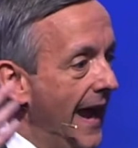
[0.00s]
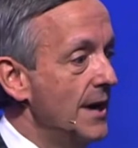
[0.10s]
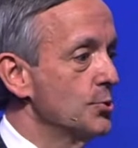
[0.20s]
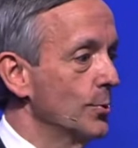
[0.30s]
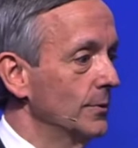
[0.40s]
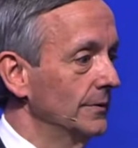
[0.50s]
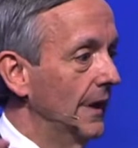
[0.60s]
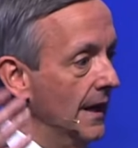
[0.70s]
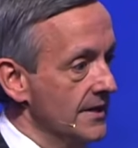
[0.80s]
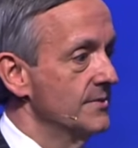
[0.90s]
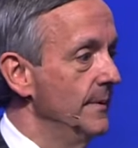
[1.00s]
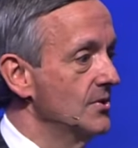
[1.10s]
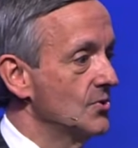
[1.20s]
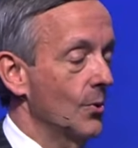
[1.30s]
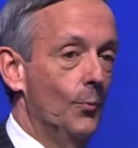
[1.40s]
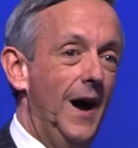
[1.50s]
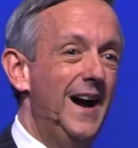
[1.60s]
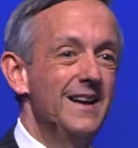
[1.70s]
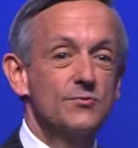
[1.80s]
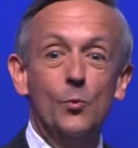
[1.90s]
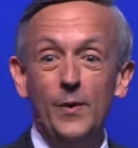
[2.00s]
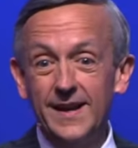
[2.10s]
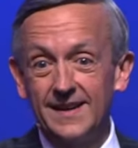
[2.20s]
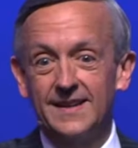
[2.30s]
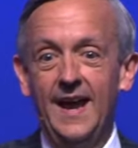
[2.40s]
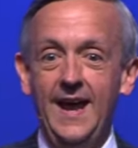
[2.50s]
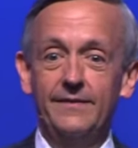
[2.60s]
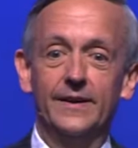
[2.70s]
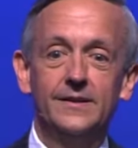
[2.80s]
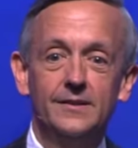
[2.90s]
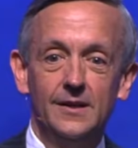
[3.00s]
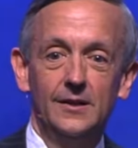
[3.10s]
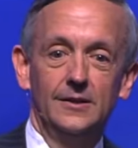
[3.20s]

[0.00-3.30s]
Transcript: natural husbands or wives, when we get to heaven,